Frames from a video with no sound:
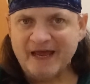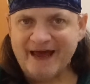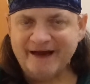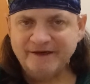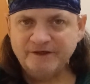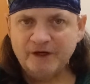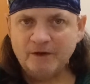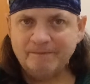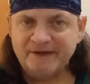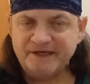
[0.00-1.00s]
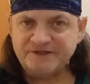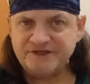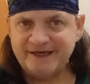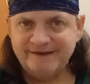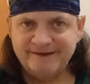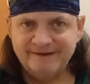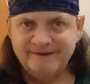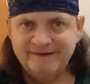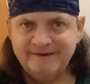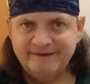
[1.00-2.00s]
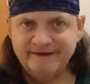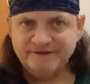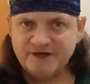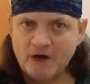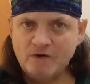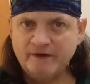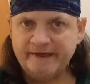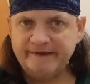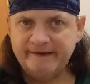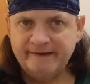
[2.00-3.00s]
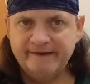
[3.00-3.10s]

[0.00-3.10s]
adding pitch and tone and